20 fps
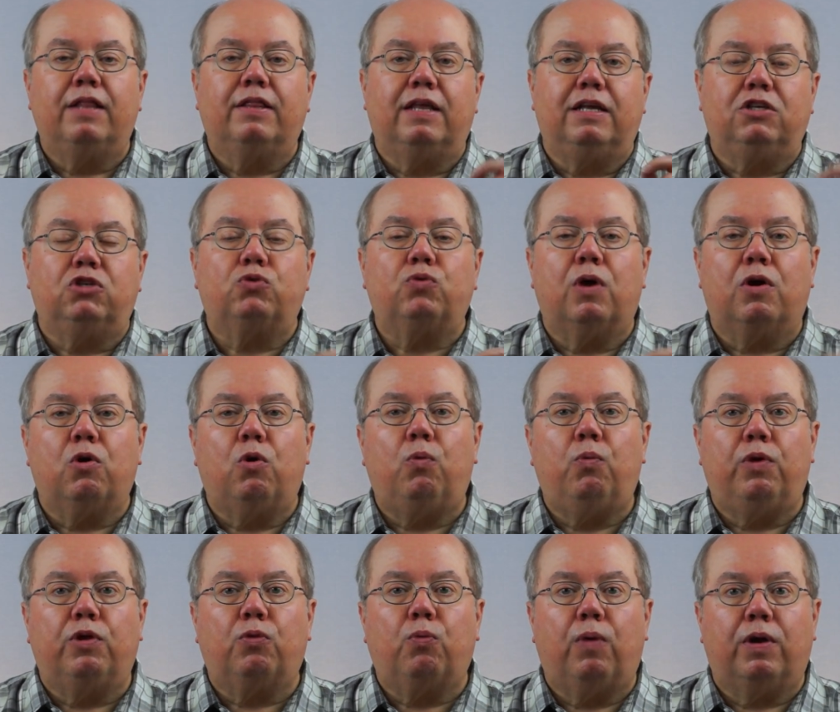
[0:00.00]
They struggle
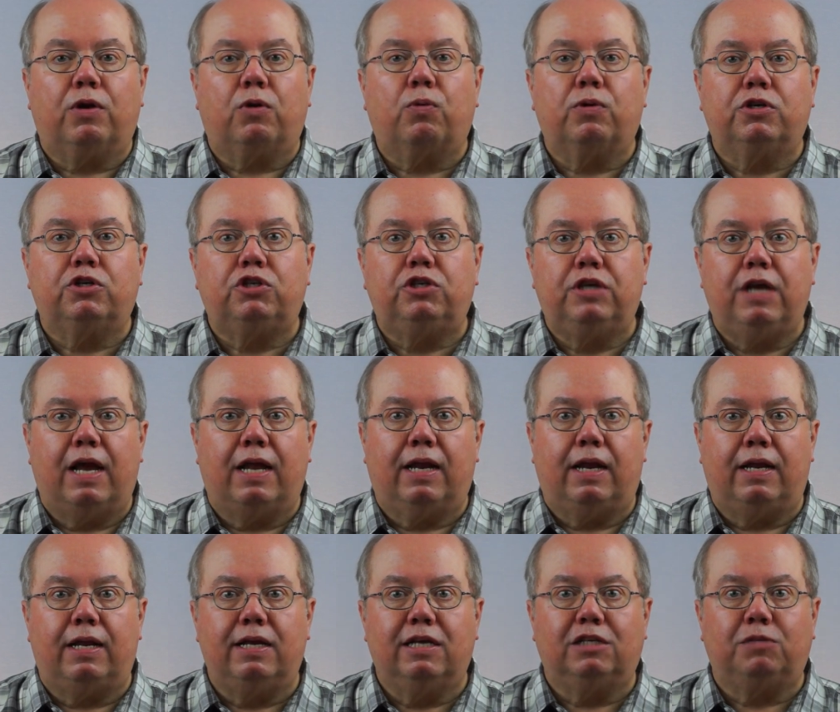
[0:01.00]
with what
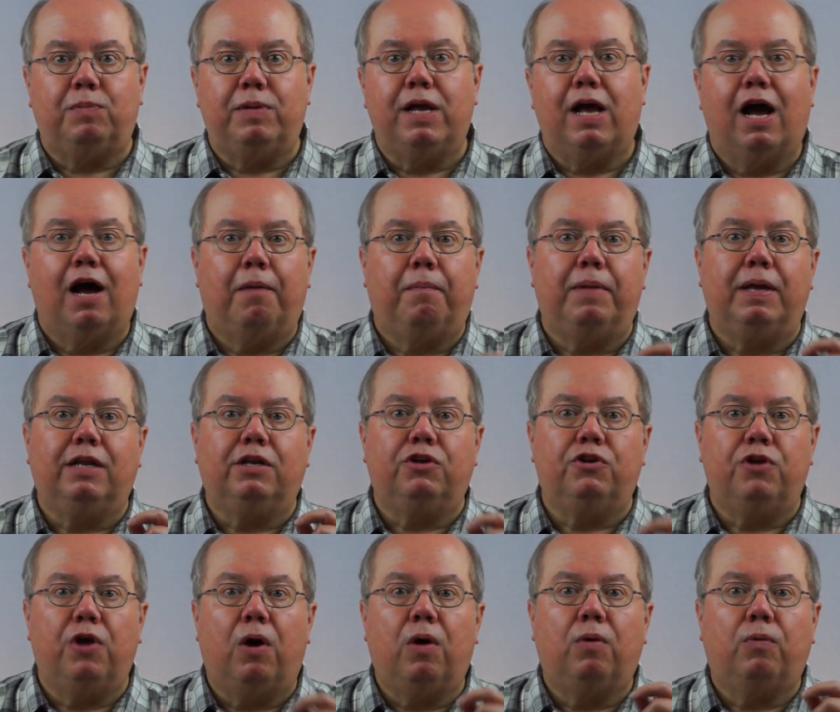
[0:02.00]
Christianity has become
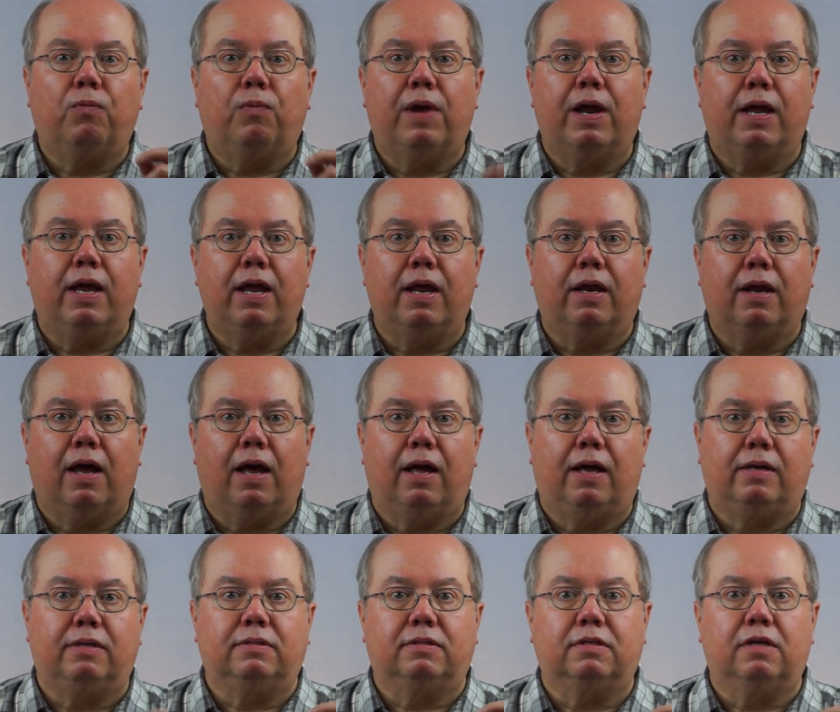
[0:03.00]
and don't
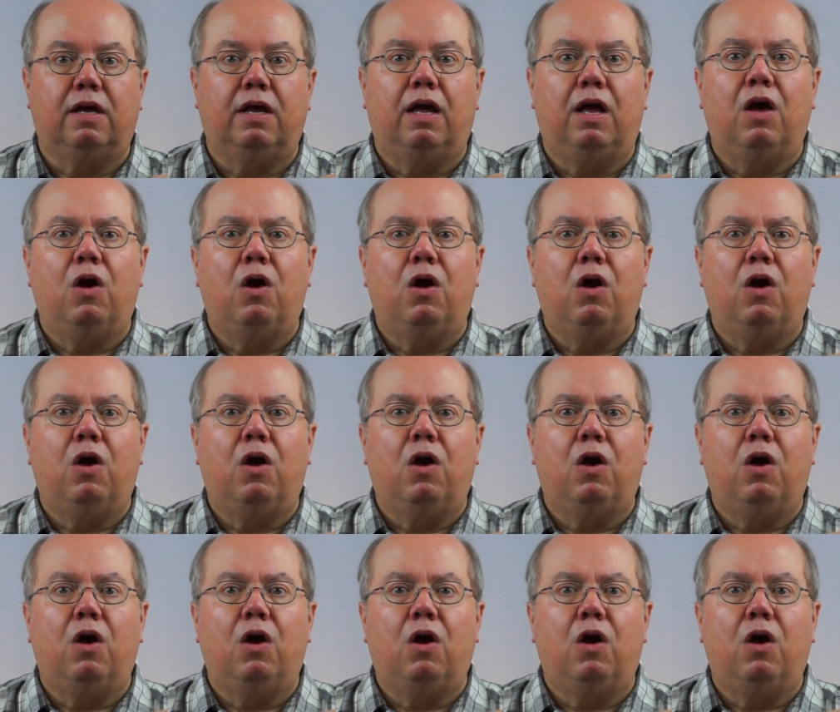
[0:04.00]
recognize